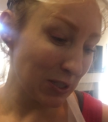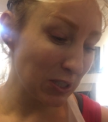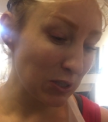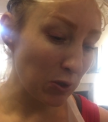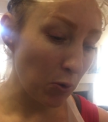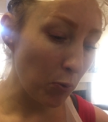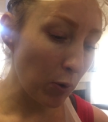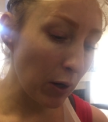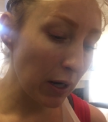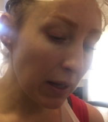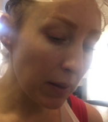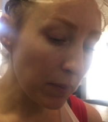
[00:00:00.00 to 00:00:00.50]

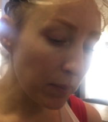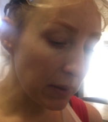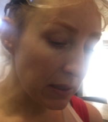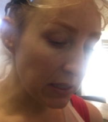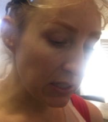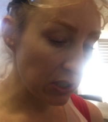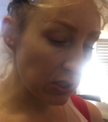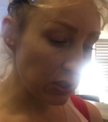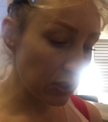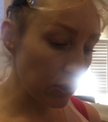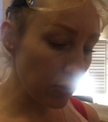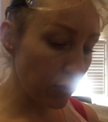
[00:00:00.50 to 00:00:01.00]
So what I'm going
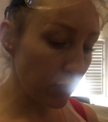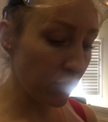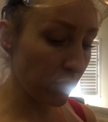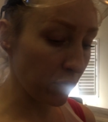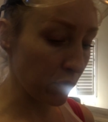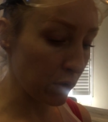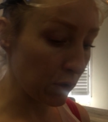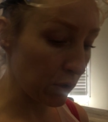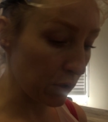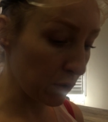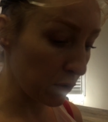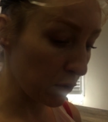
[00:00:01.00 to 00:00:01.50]
to do
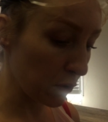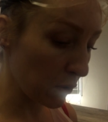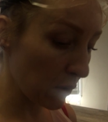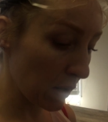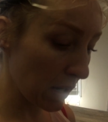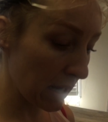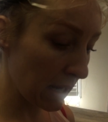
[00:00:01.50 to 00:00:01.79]
for you